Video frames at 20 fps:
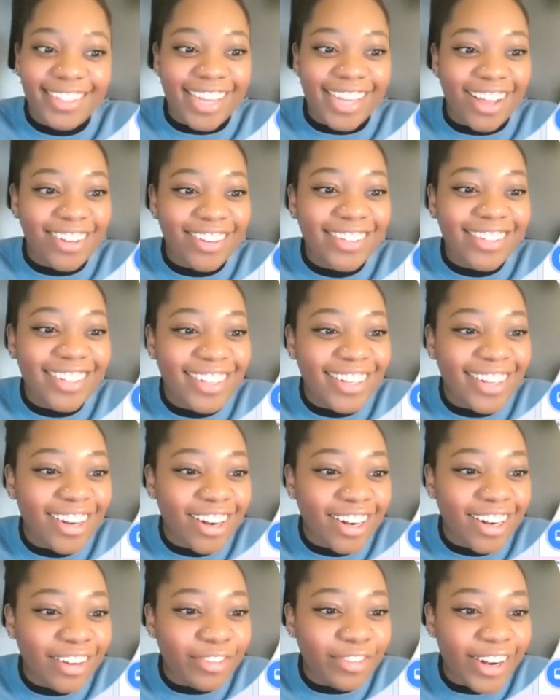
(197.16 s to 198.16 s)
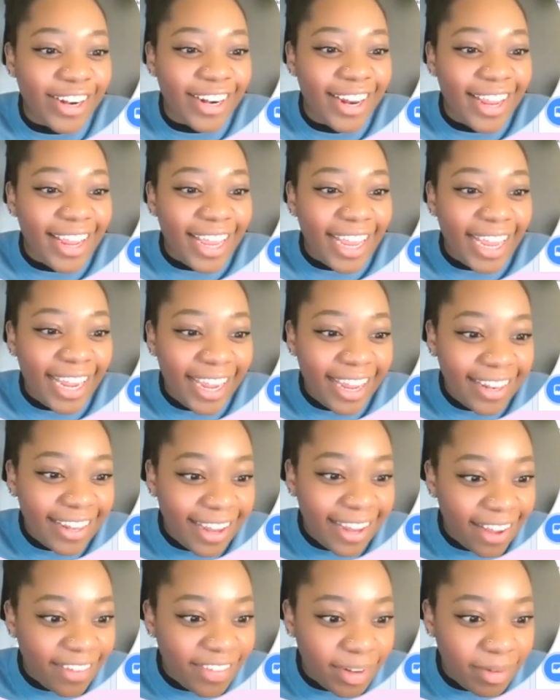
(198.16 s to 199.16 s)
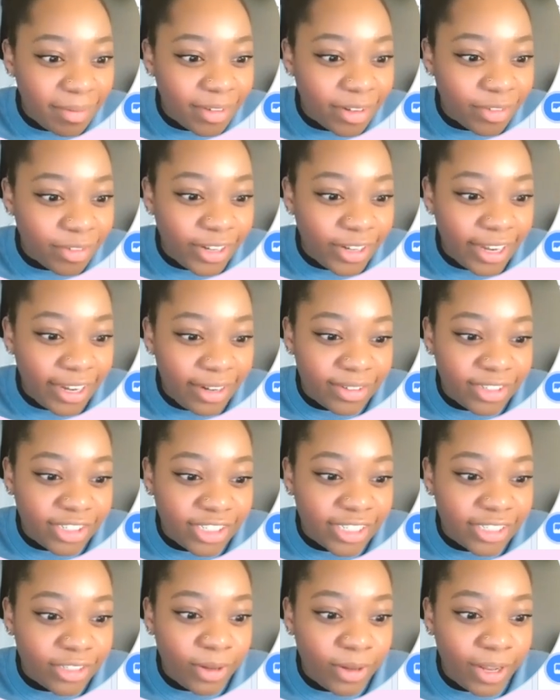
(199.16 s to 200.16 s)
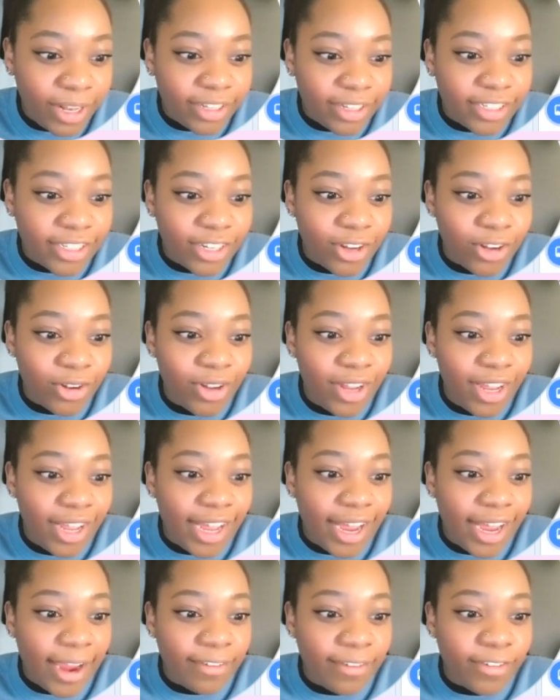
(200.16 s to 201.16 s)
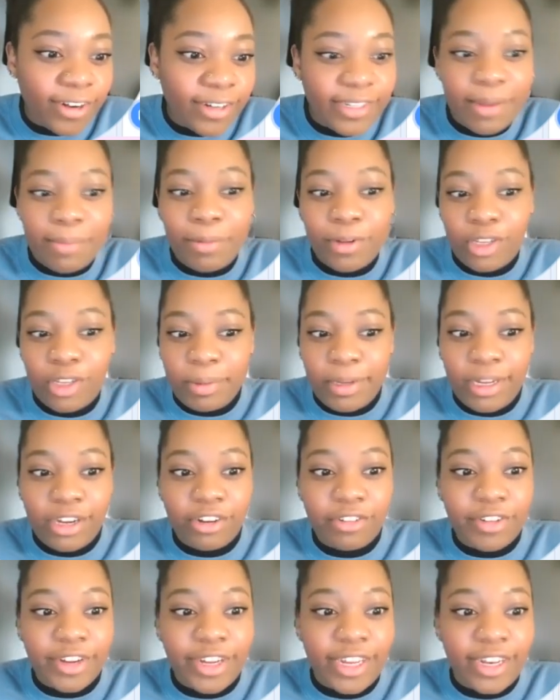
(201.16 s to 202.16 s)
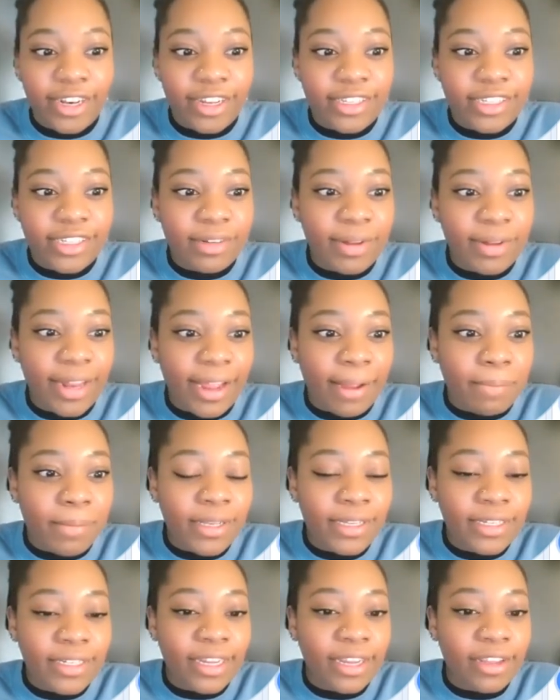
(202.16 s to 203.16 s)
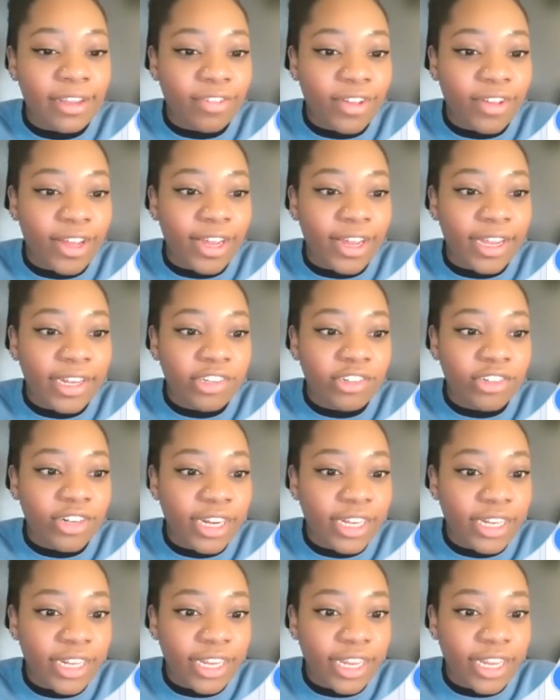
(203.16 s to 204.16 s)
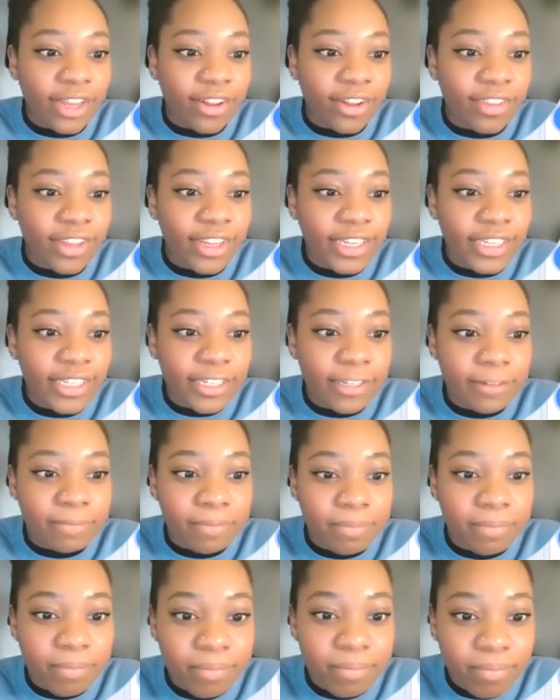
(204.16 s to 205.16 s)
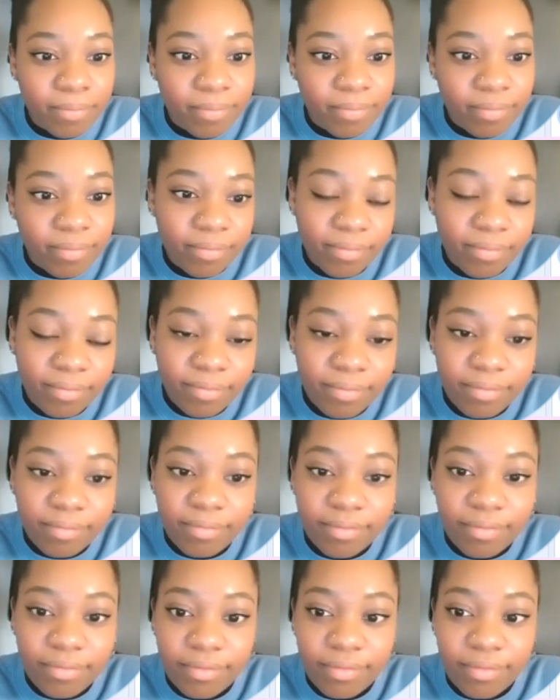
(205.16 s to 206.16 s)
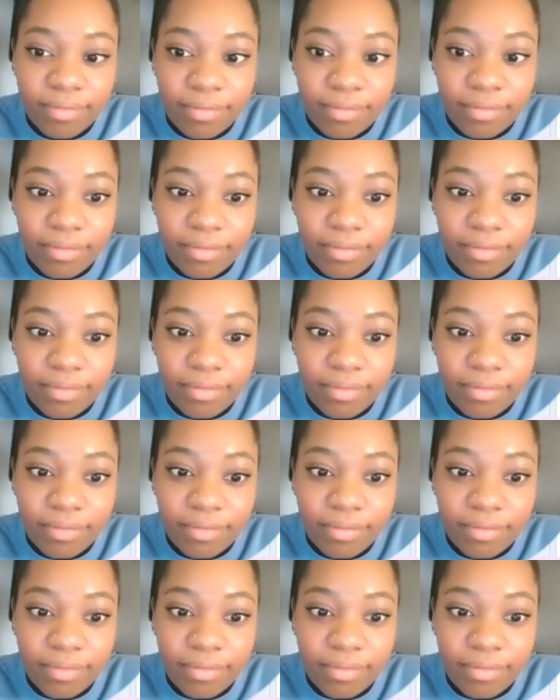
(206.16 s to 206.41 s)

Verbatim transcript: sounds a little different and they have some different languages as well. So I, for example, speak Korean. Let's see what happens if I try clicking on this. Meow.